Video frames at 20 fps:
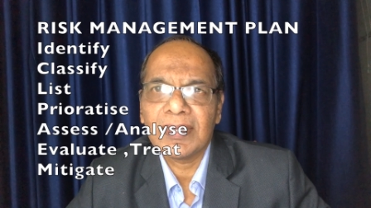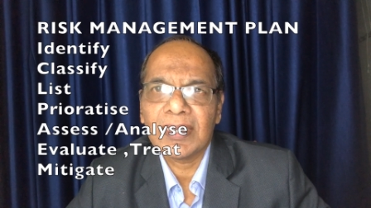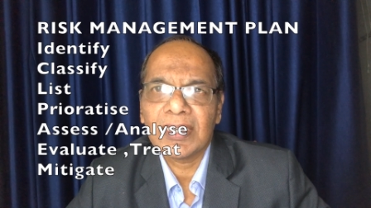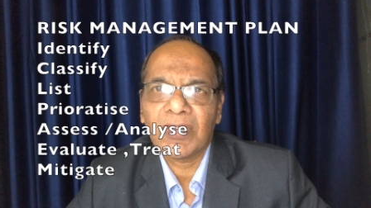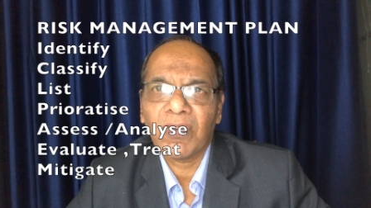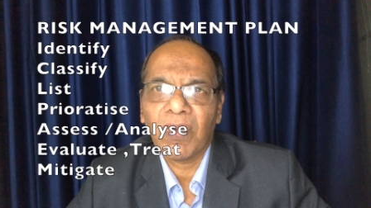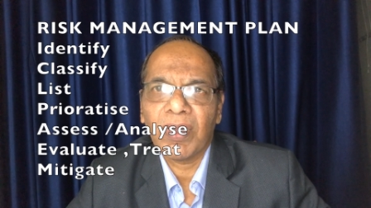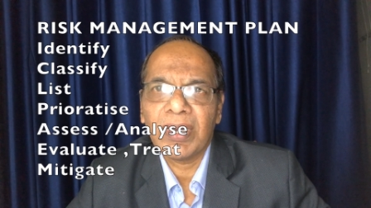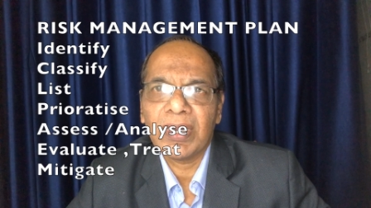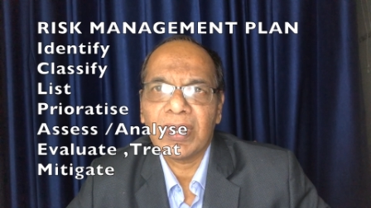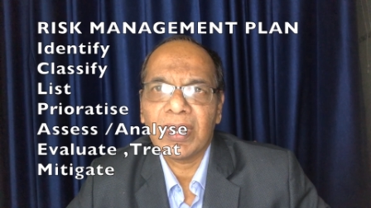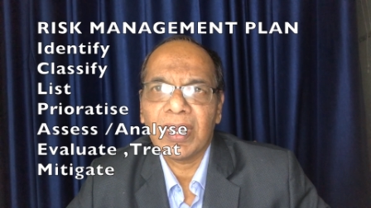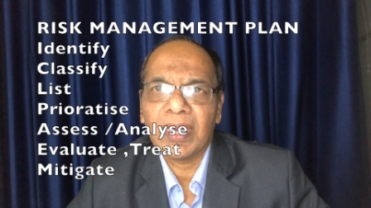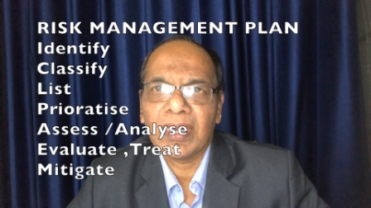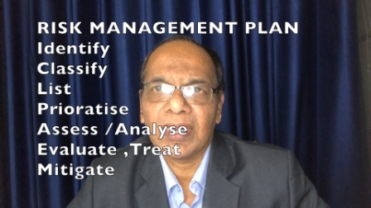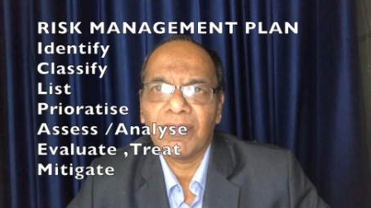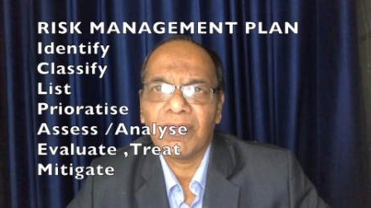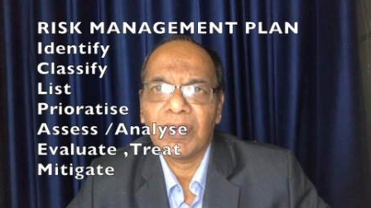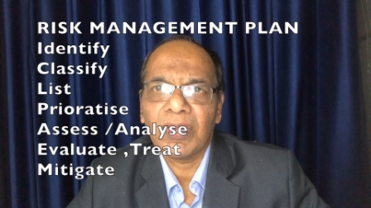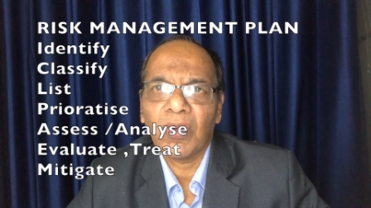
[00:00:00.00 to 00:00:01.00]
it
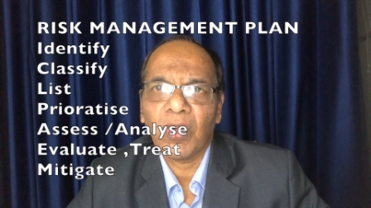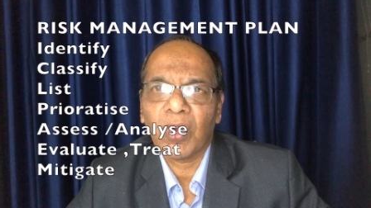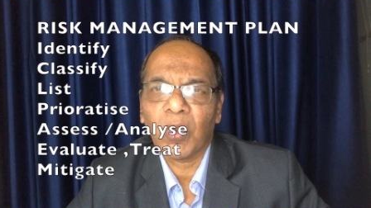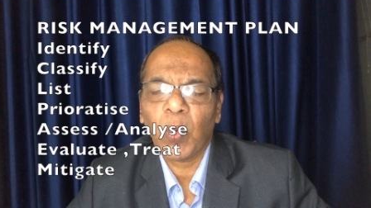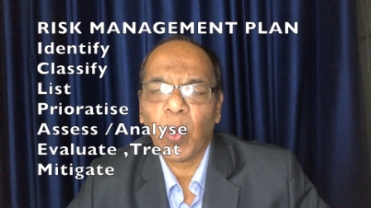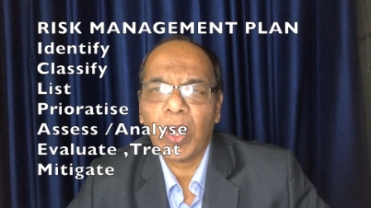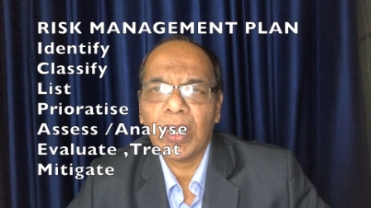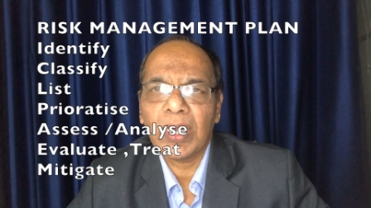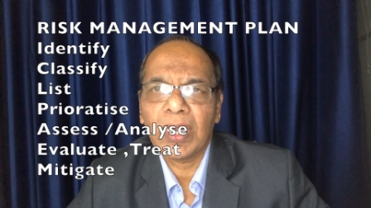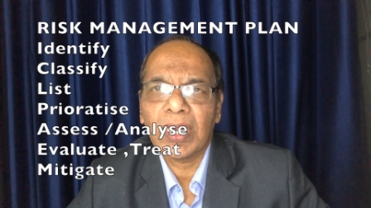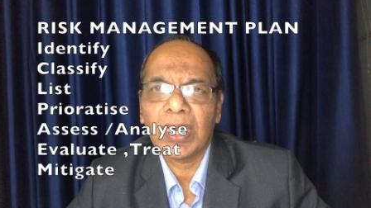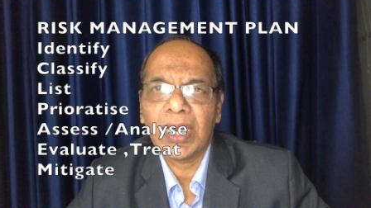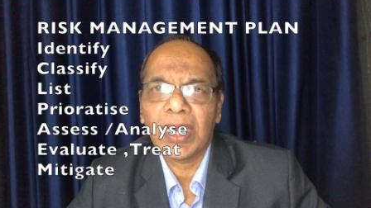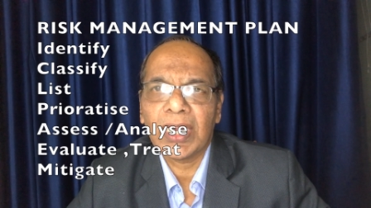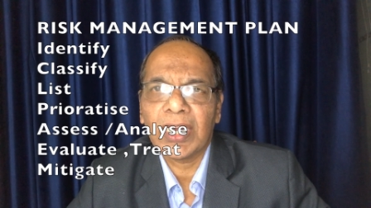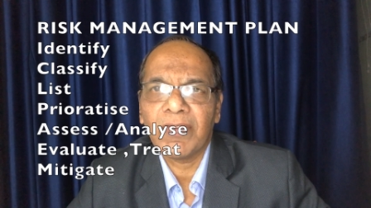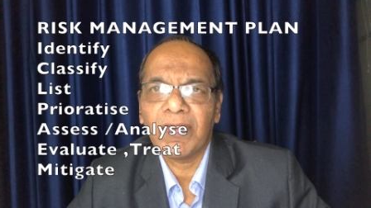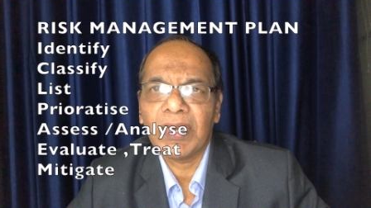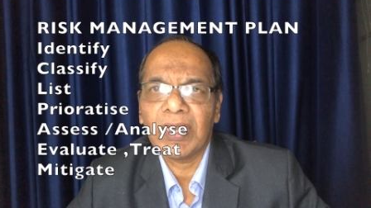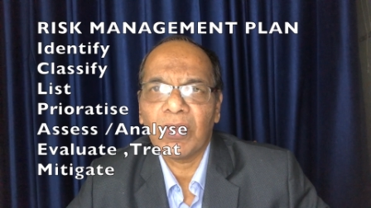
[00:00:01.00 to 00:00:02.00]
qualitatively or
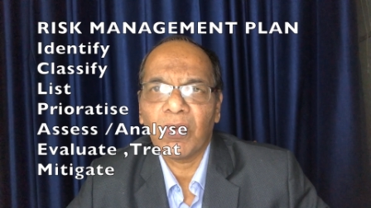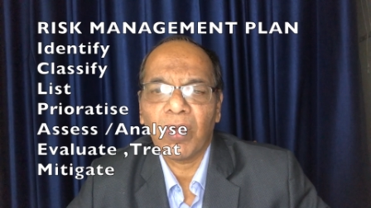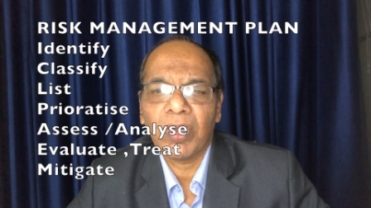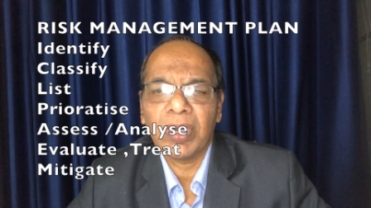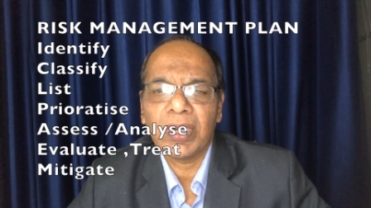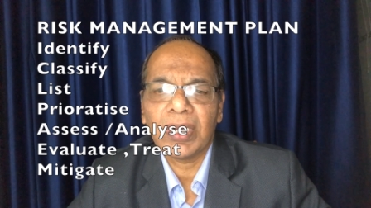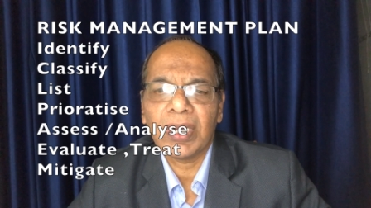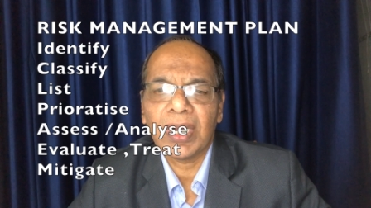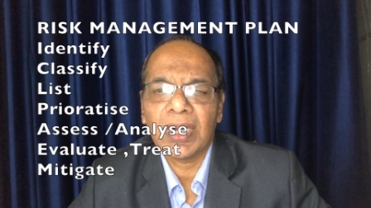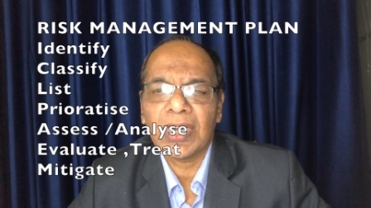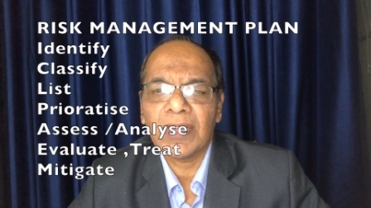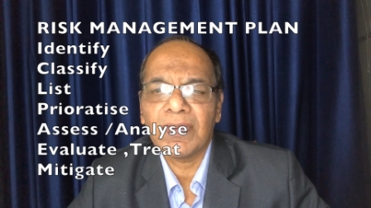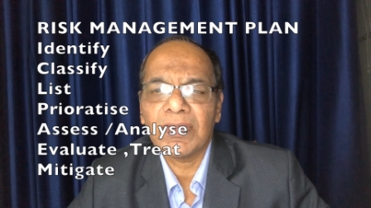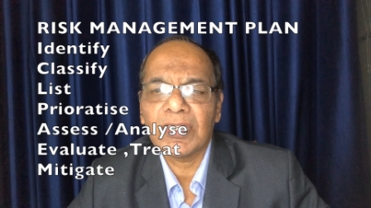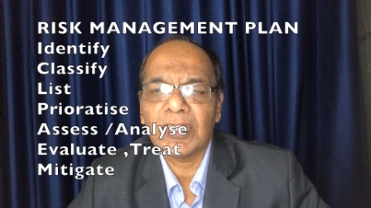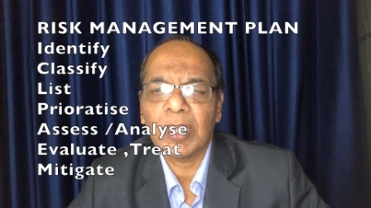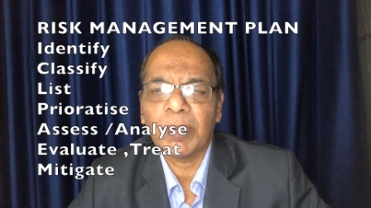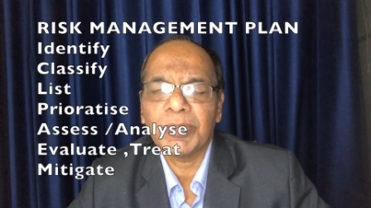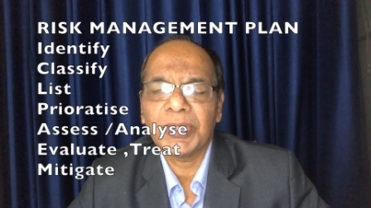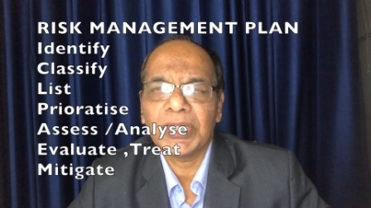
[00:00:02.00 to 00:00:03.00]
quantitatively. Qualitative
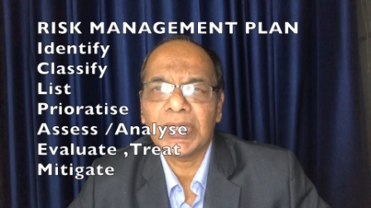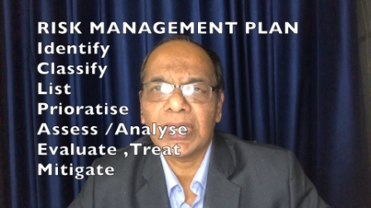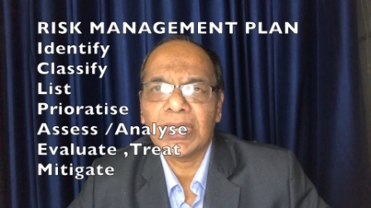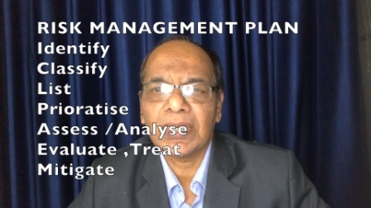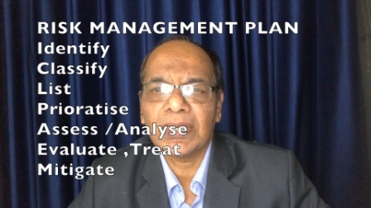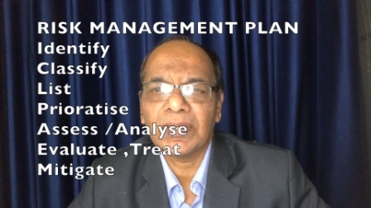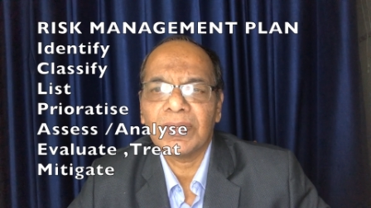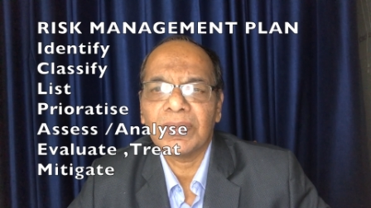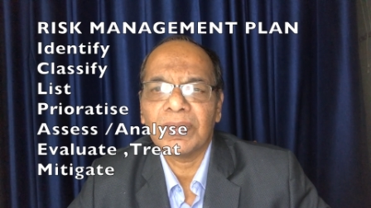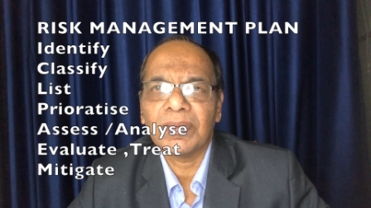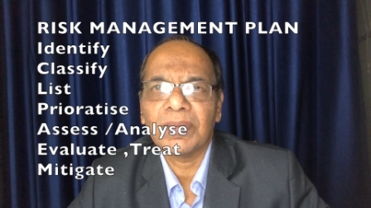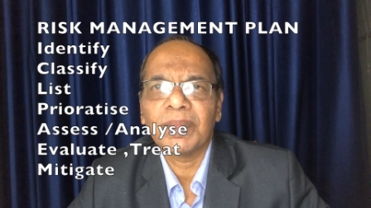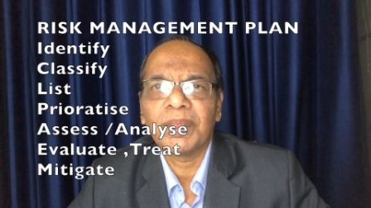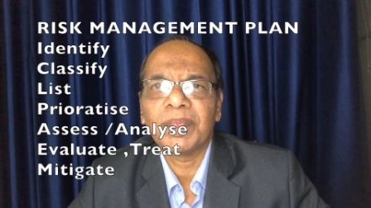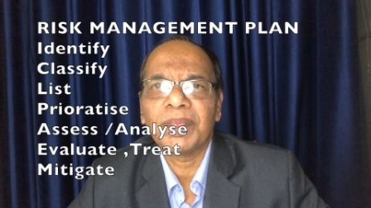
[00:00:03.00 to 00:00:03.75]
is subjective.